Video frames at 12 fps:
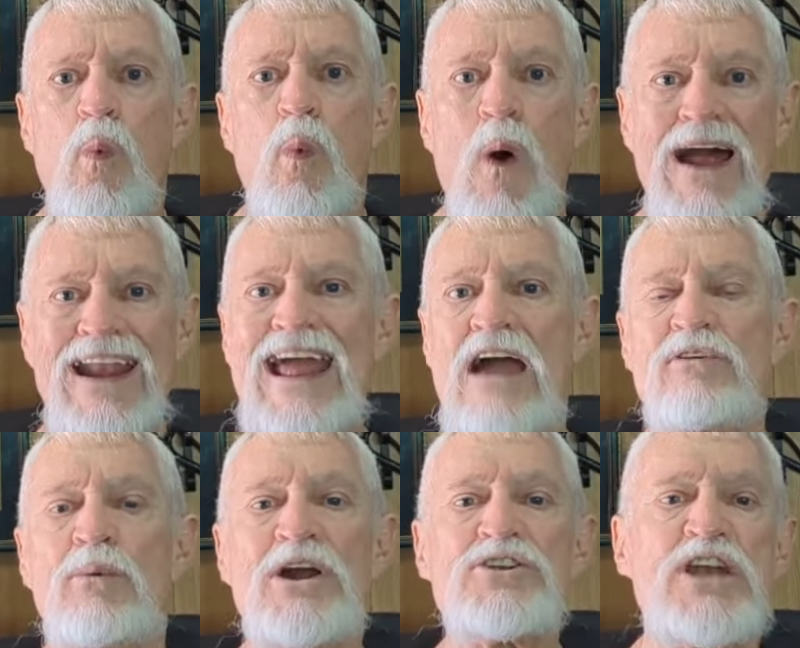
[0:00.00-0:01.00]
One
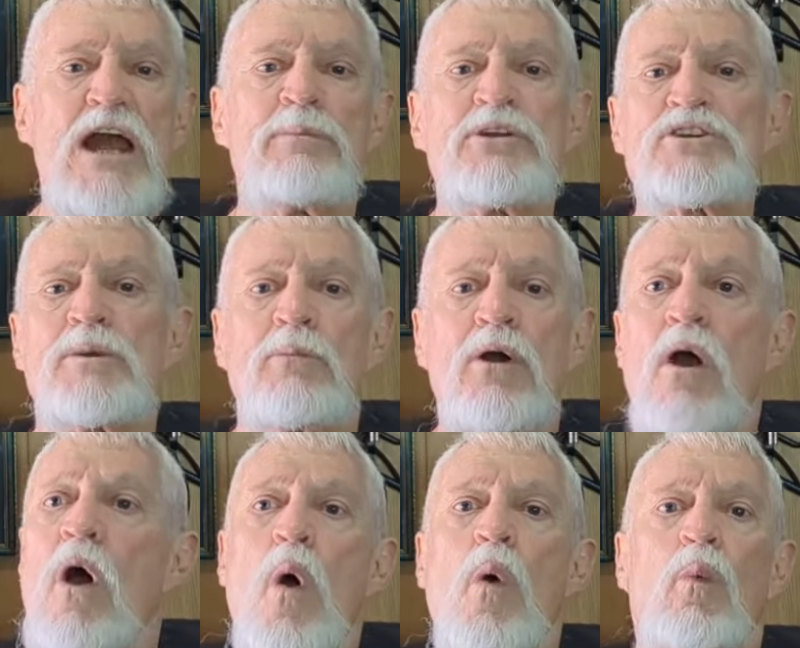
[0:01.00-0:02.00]
heavyweight championship
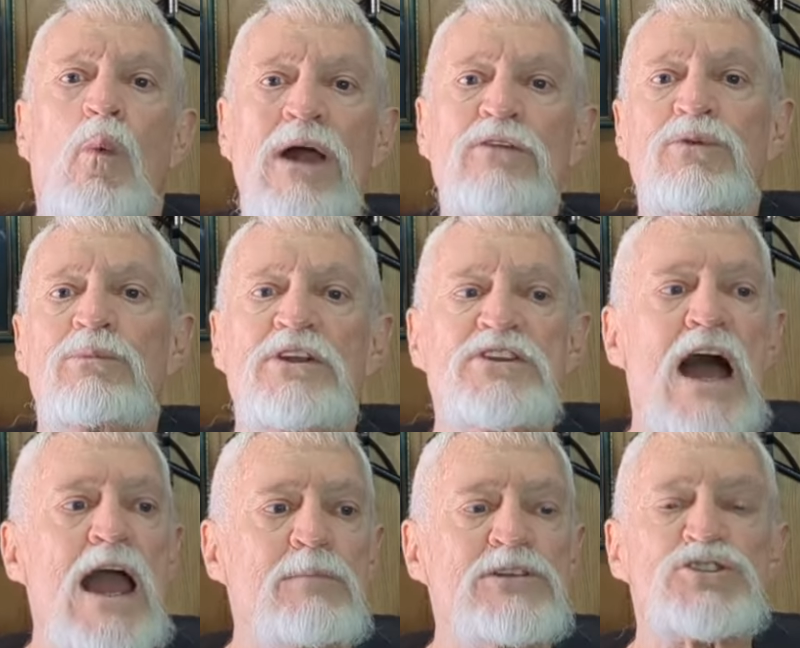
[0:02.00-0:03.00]
went from the
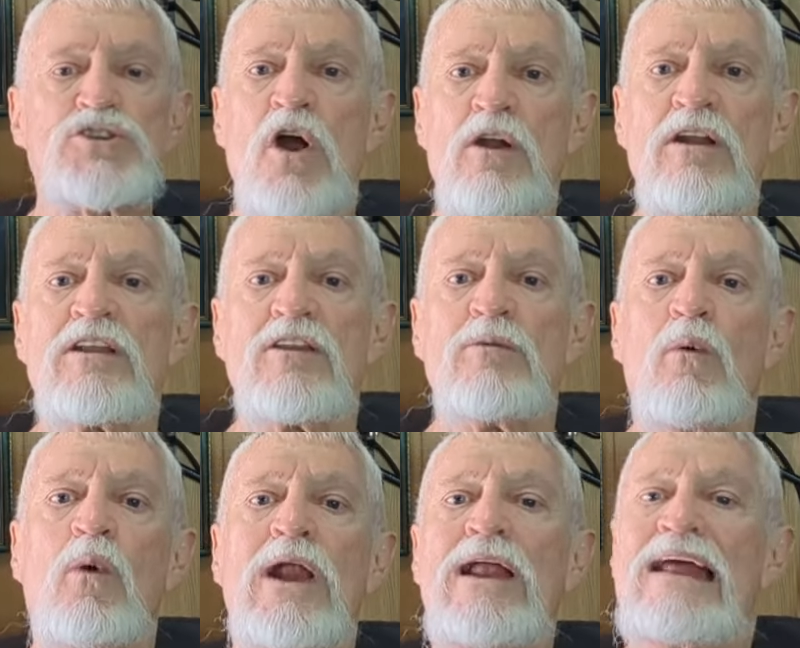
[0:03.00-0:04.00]
time it started in the
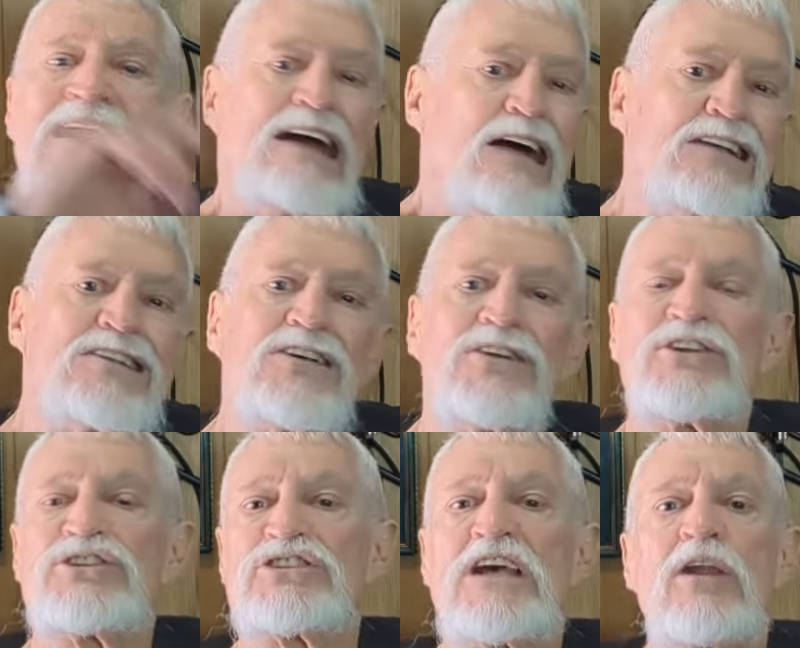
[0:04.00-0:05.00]
morning until the
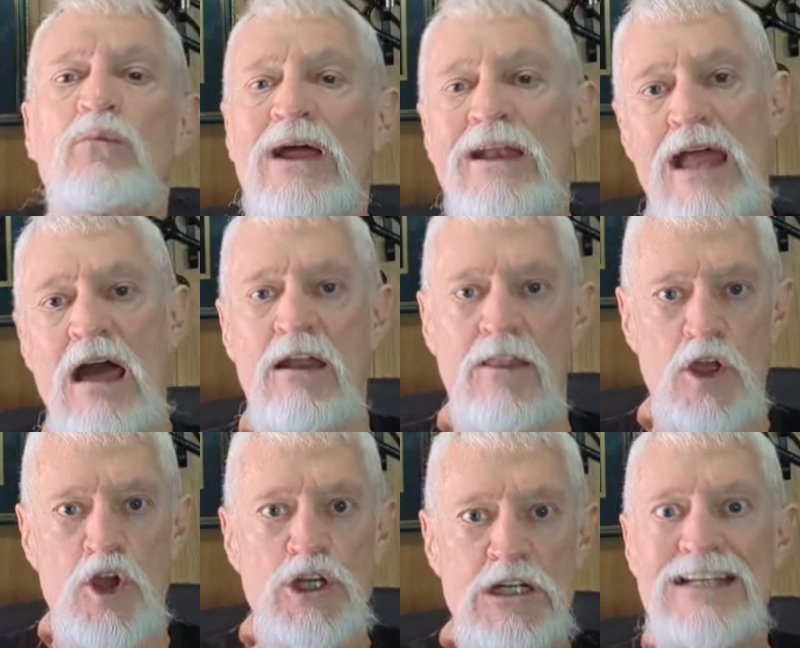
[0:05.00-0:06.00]
sun went down, and they
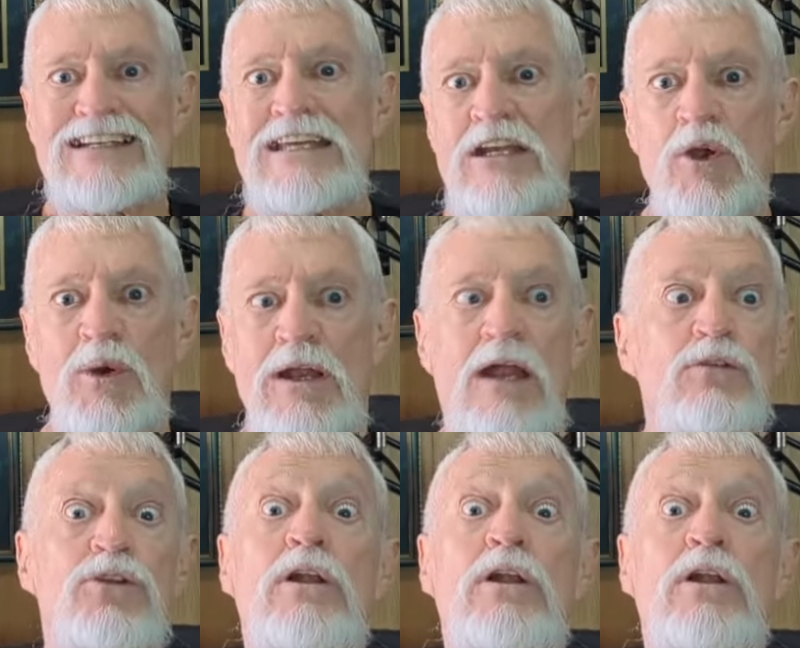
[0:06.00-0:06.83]
couldn't continue it, and it was